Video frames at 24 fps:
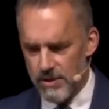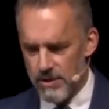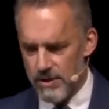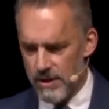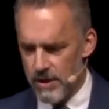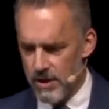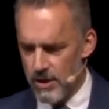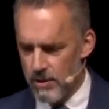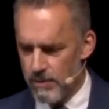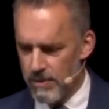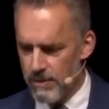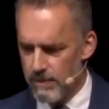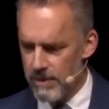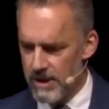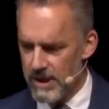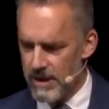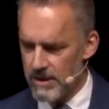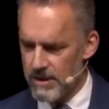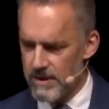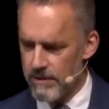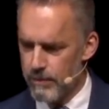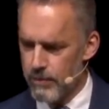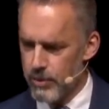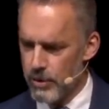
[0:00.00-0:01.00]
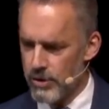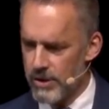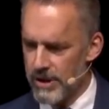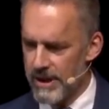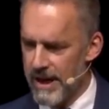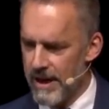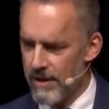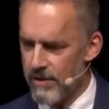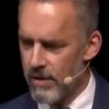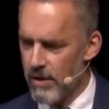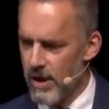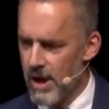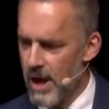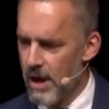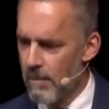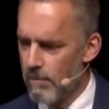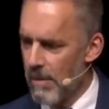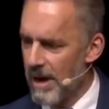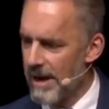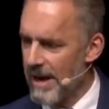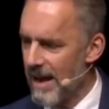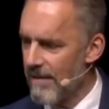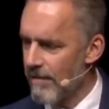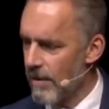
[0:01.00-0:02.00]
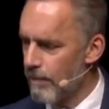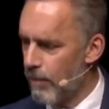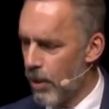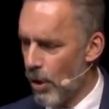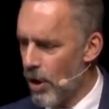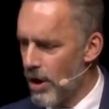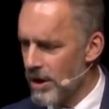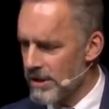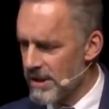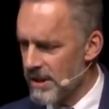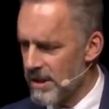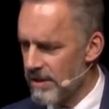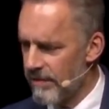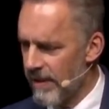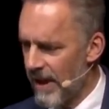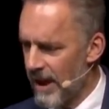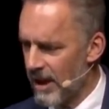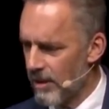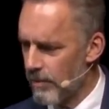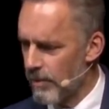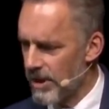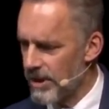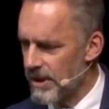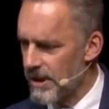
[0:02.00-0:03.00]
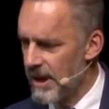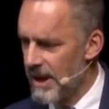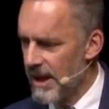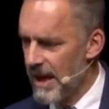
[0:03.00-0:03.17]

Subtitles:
that human beings have put together might have a positive element.